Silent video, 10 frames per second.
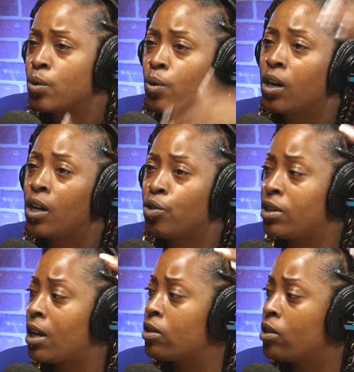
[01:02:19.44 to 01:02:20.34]
to a hundred
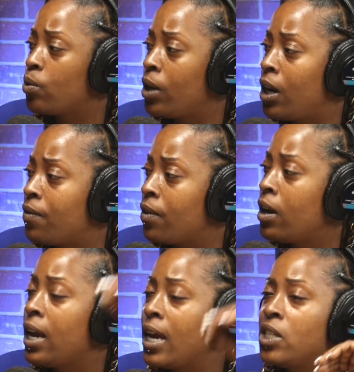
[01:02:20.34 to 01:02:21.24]
thousand to whatever,
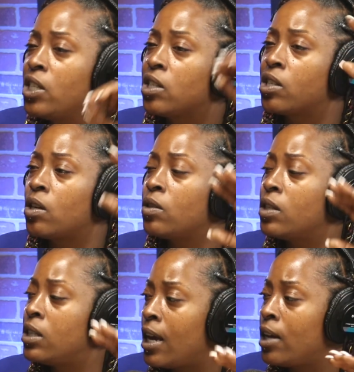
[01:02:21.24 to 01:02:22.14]
it's just a certain
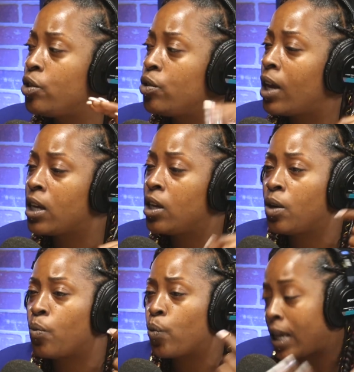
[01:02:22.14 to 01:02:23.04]
statute. Like
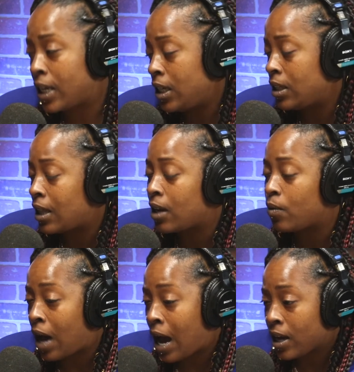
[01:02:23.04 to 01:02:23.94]
like he like
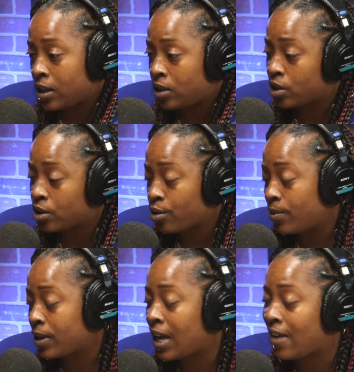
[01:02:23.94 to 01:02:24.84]
I can just agree
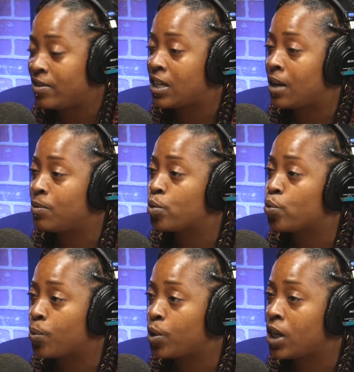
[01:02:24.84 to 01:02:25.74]
with Kevin Samuels
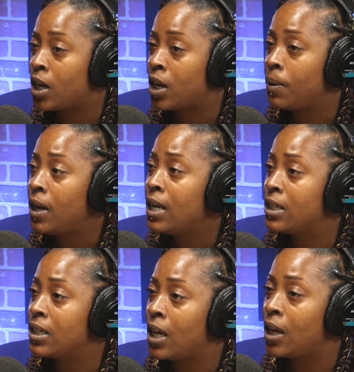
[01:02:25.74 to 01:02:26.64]
one more time
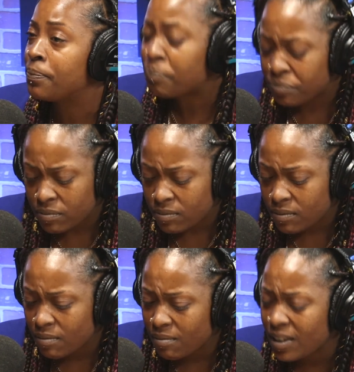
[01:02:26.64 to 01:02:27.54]
to say,
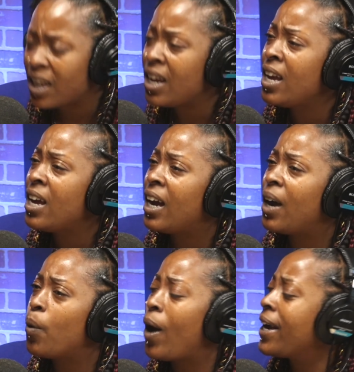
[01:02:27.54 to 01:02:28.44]

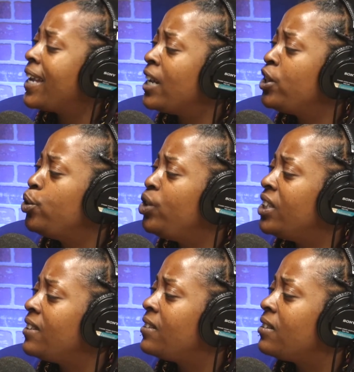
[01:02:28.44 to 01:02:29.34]
why can't you
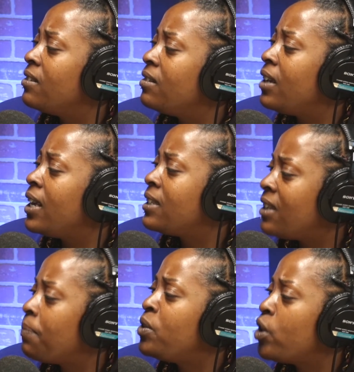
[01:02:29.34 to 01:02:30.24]
just
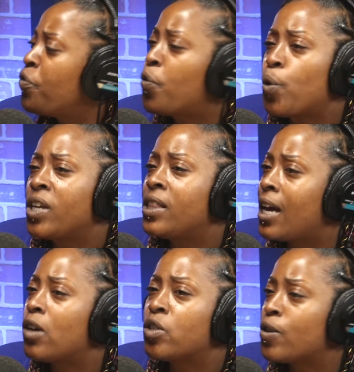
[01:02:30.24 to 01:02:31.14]
accept your forty
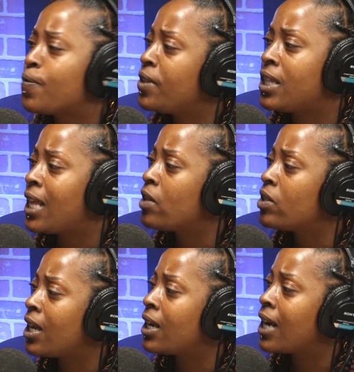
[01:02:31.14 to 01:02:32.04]
thousand or fifty
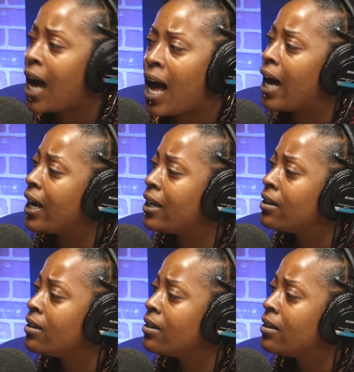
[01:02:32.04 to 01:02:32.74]
thousand dollar guy?